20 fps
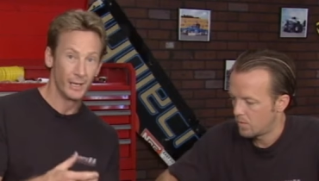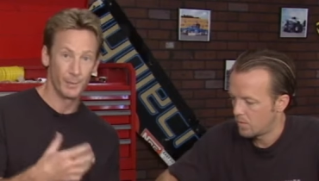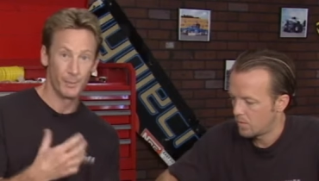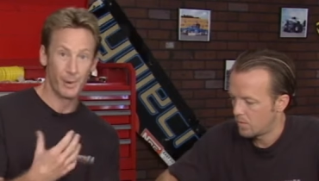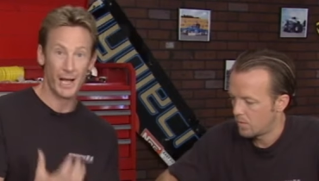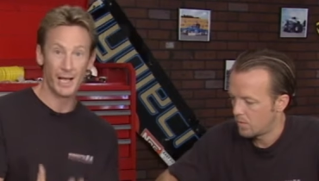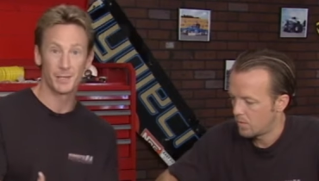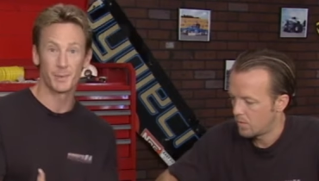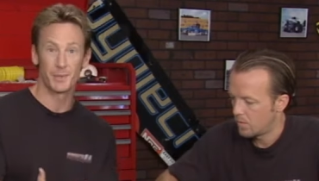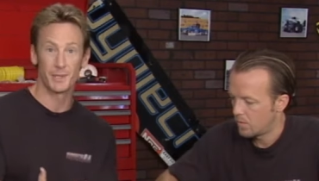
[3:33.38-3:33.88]
Speaker 1: can
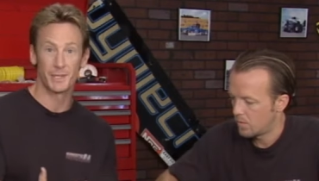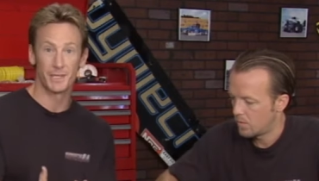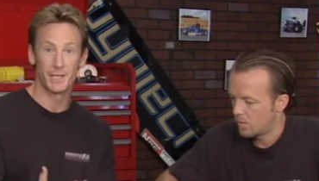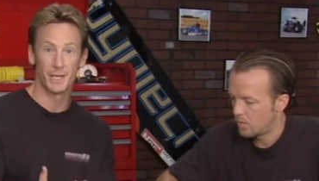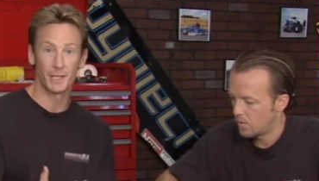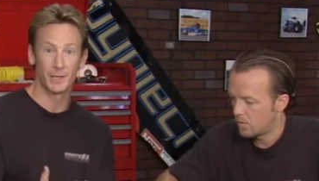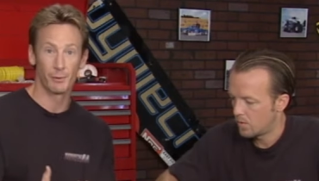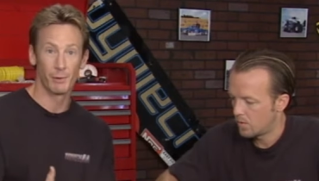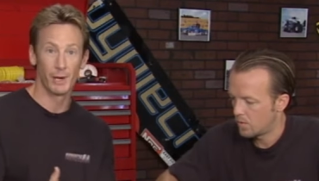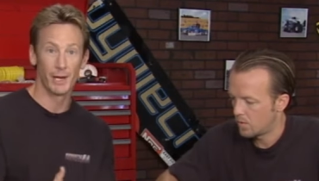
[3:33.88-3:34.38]
possibly
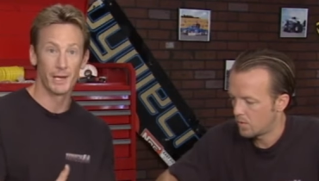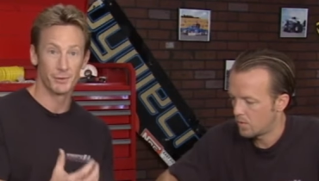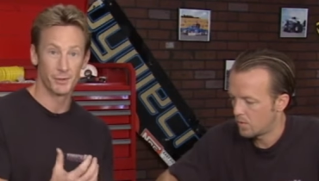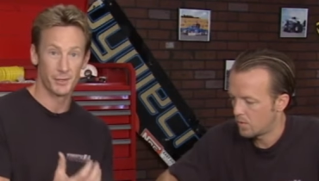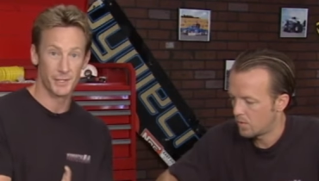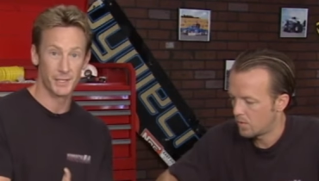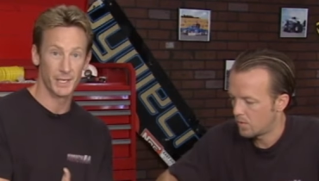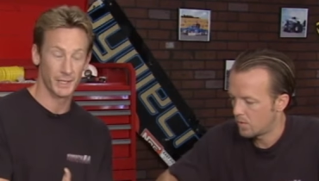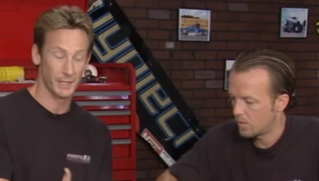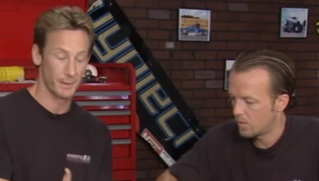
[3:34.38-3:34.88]
stick the rings or
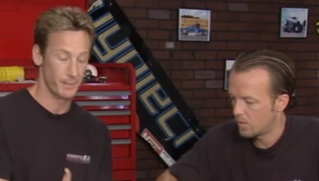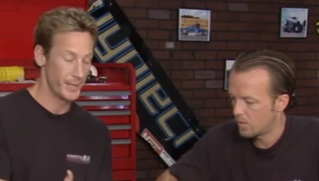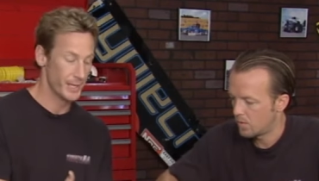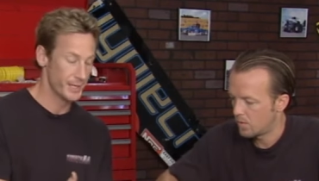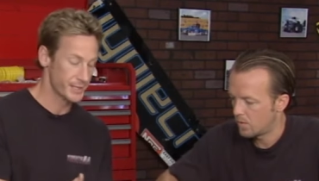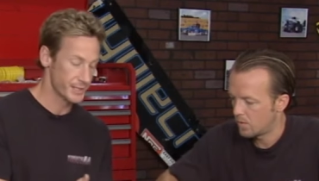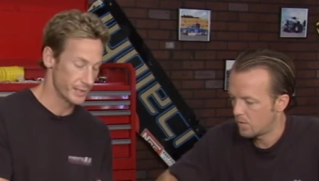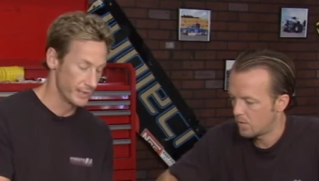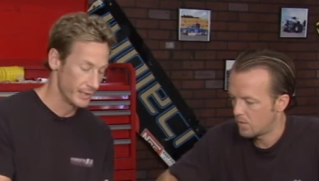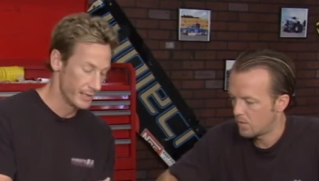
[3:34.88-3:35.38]
stick kick the
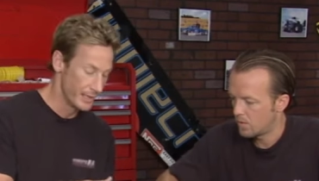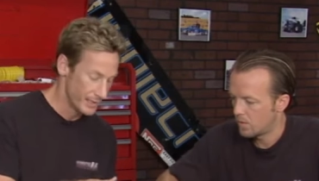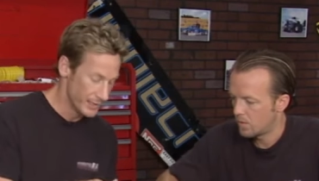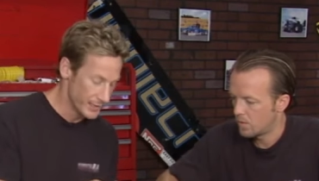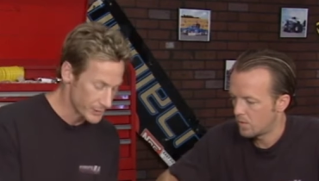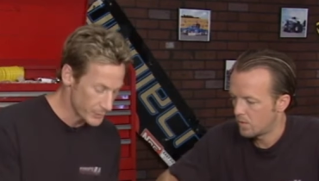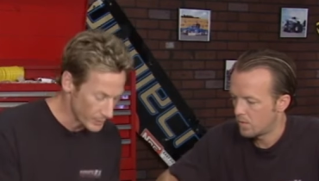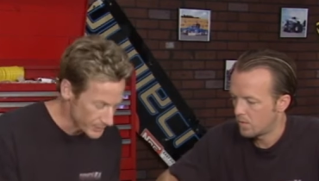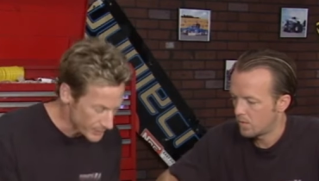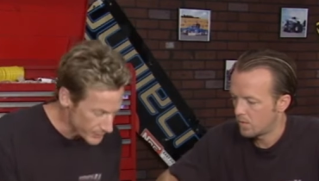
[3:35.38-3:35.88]
piston.
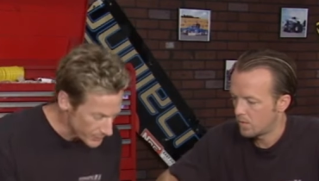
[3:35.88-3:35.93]
This one's